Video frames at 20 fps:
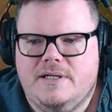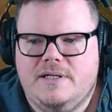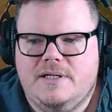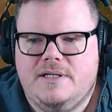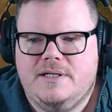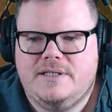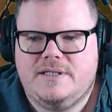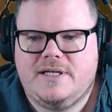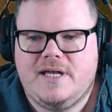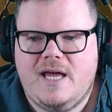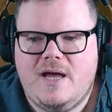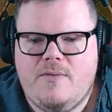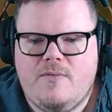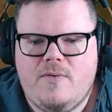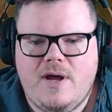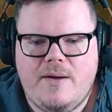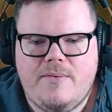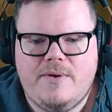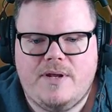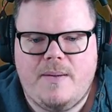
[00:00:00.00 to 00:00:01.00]
Let's get
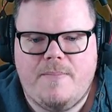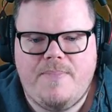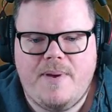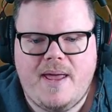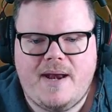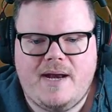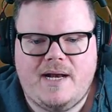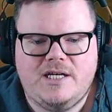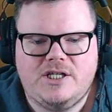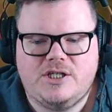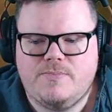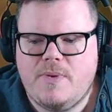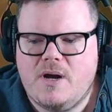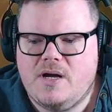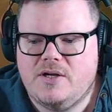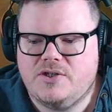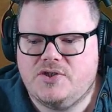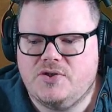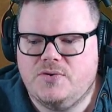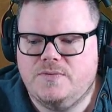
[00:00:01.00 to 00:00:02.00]
away with a Benalish
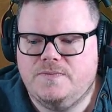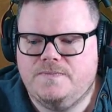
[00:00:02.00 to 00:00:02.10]
Marshal.